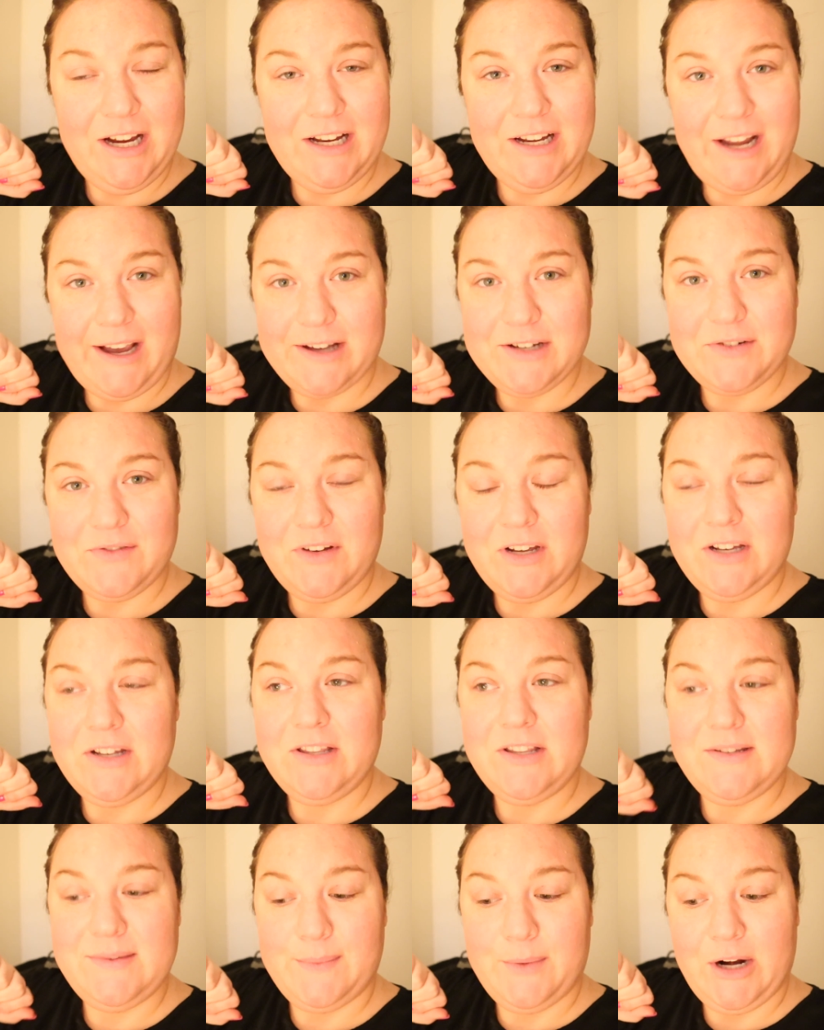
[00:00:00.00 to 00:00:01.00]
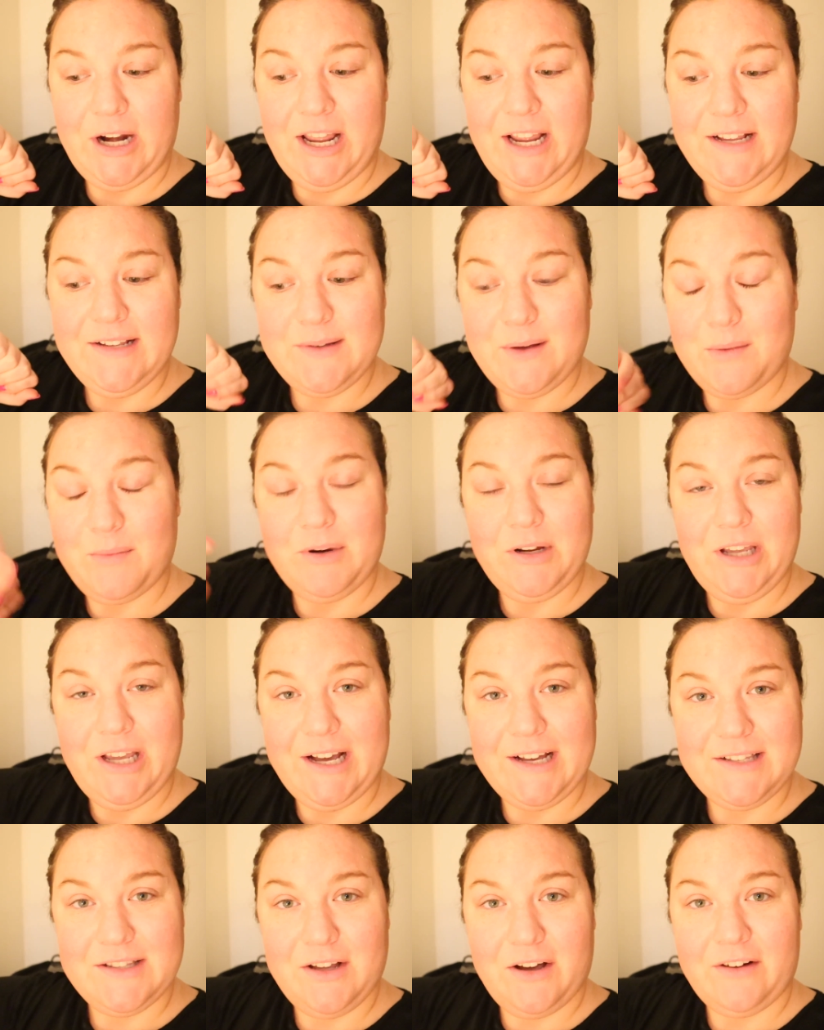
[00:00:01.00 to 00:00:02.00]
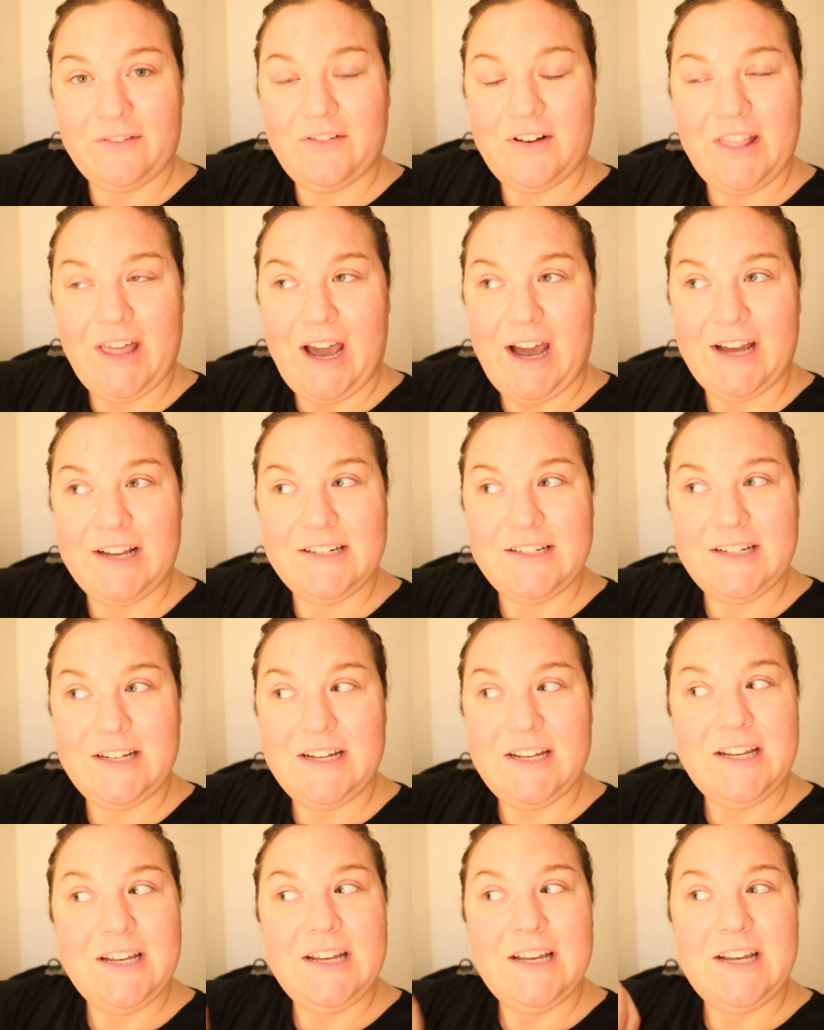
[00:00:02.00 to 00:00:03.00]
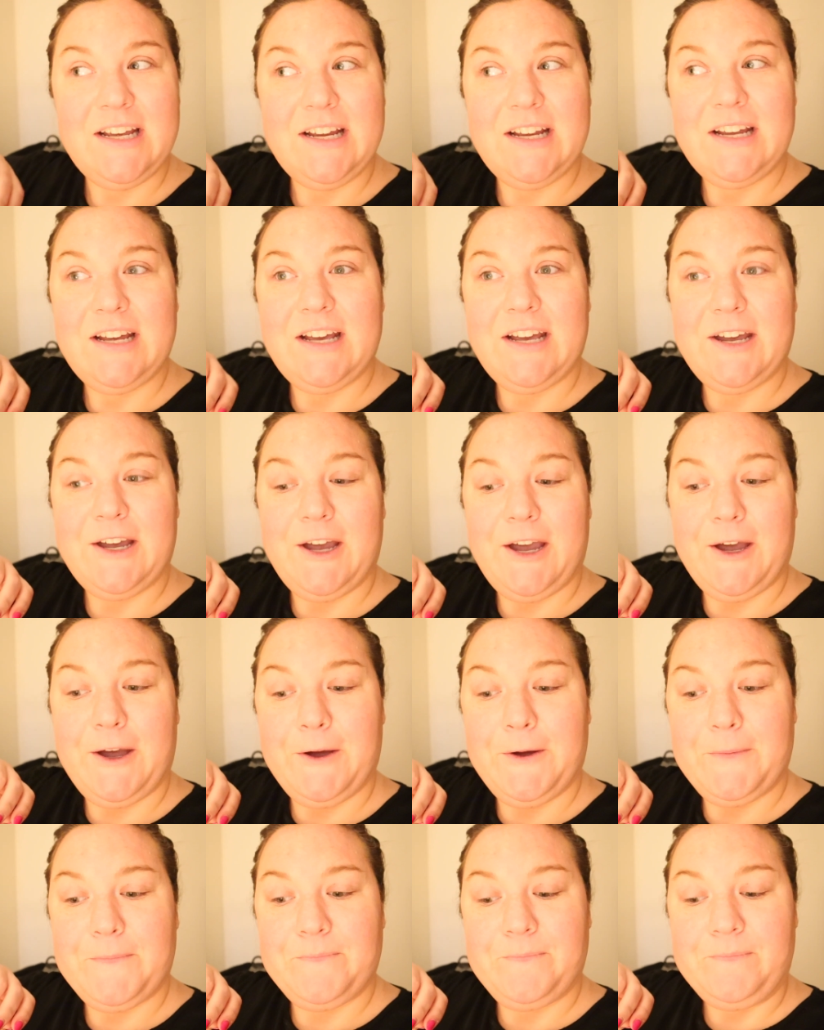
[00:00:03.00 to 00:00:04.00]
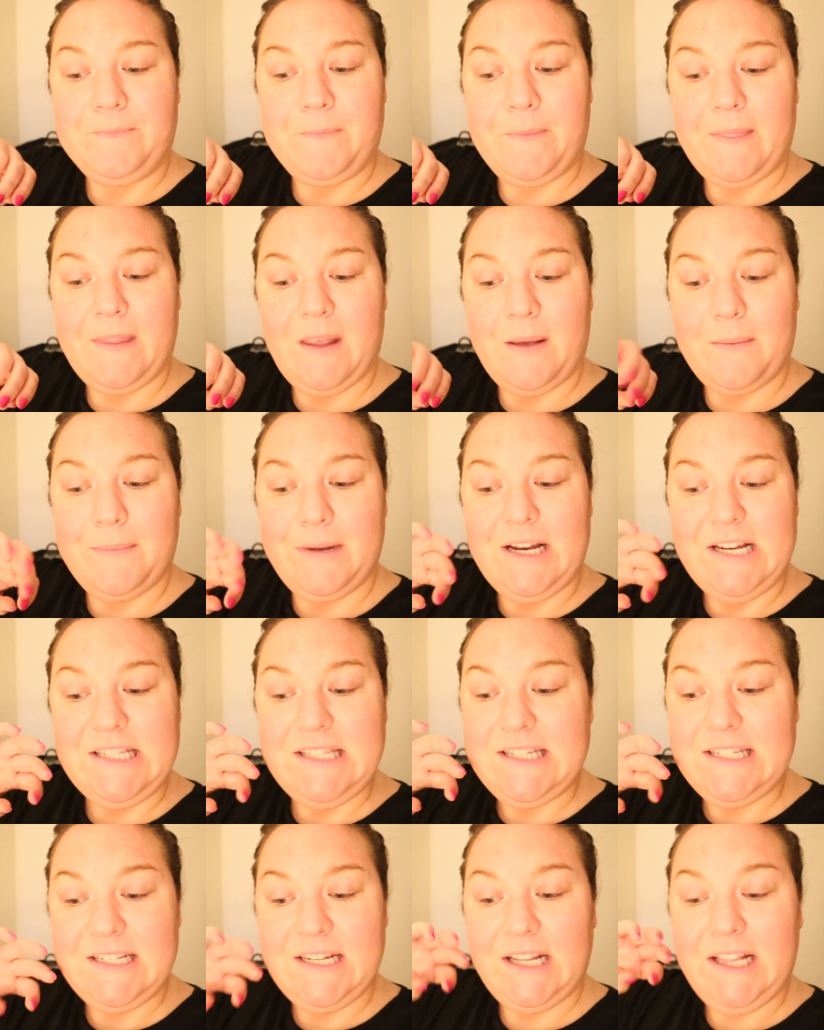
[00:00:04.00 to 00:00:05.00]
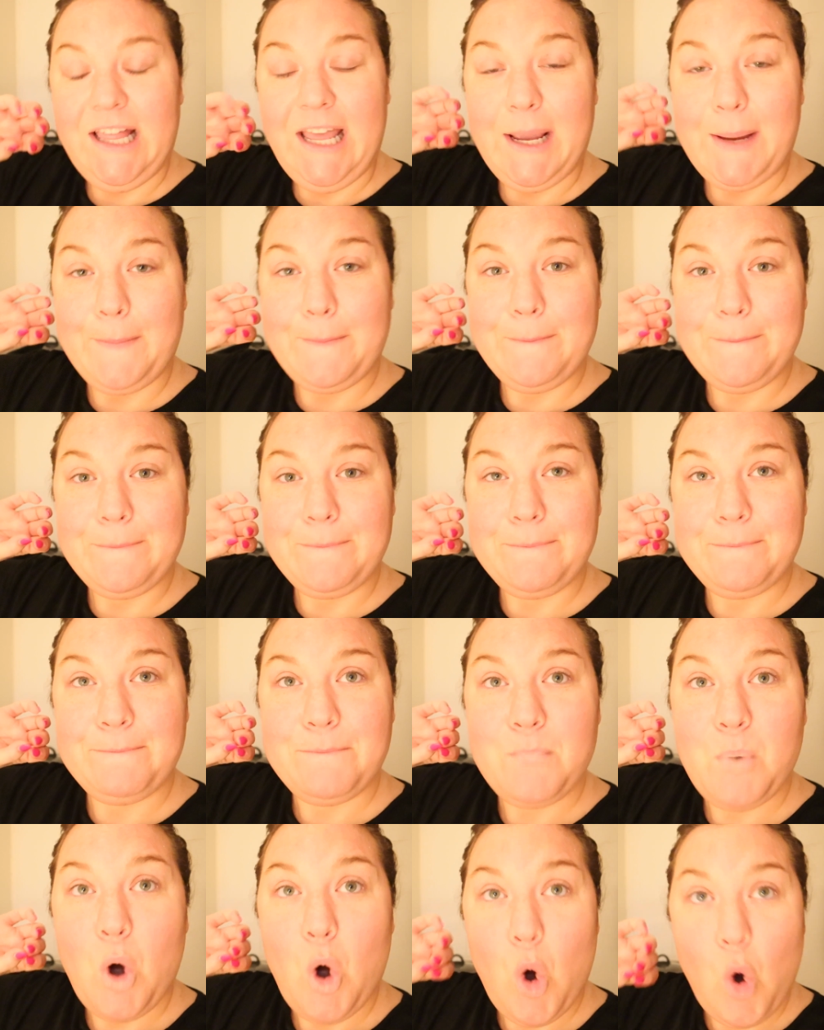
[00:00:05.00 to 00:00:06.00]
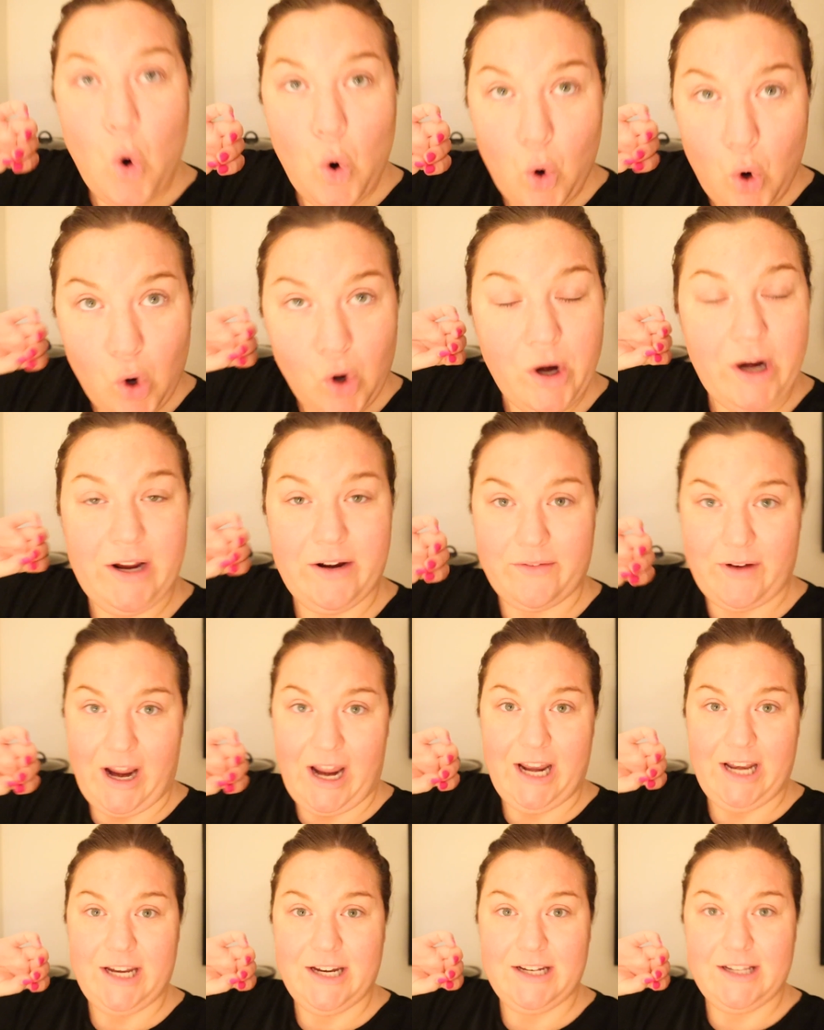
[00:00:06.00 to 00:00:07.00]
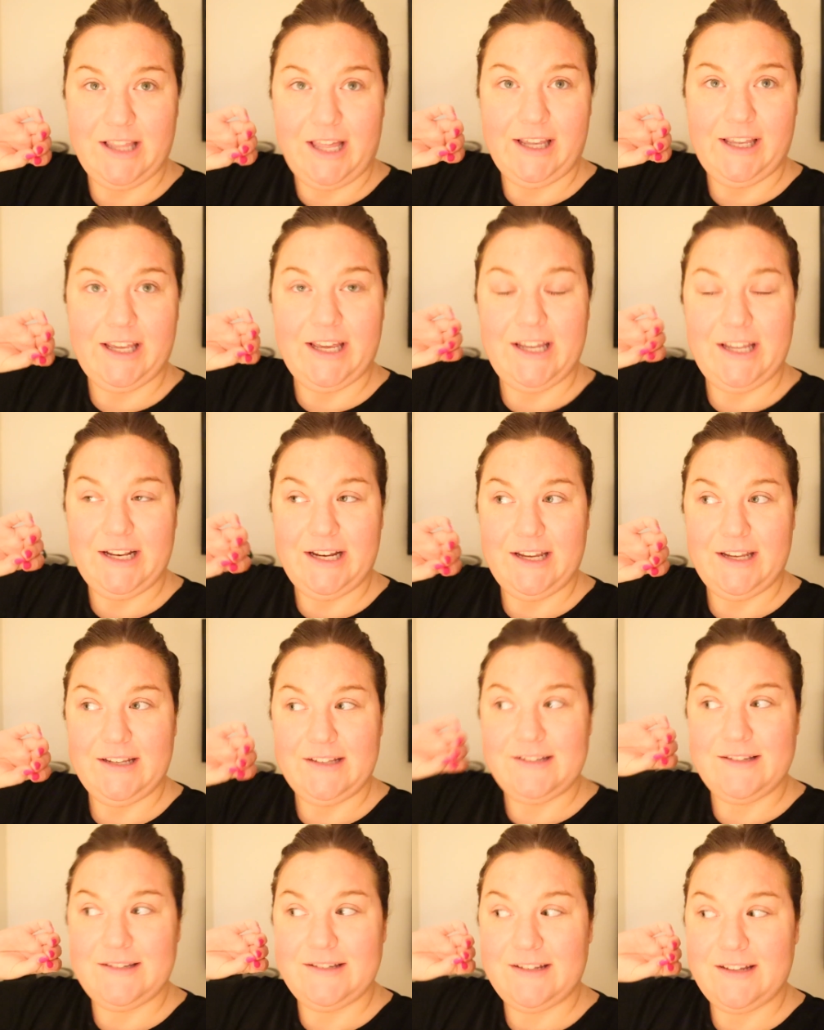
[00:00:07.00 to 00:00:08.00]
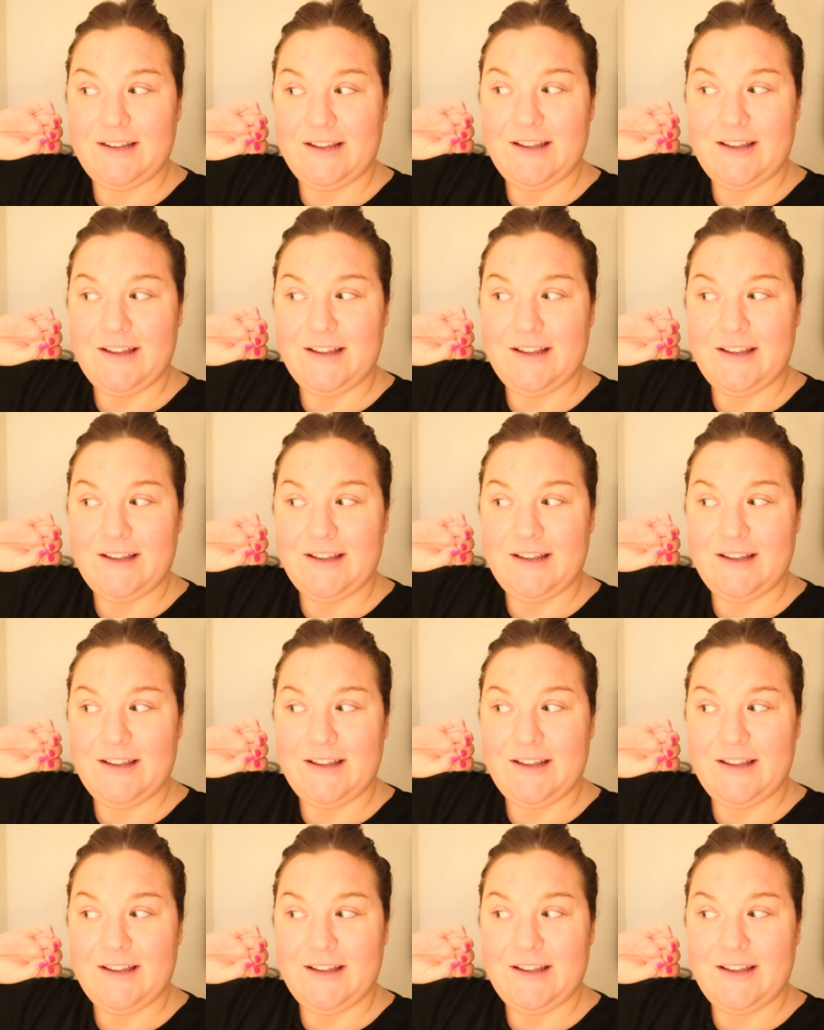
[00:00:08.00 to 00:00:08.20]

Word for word: in Nashville this morning. So I'll bring you guys along for that. Um, but it's still like pouring rain. Like it is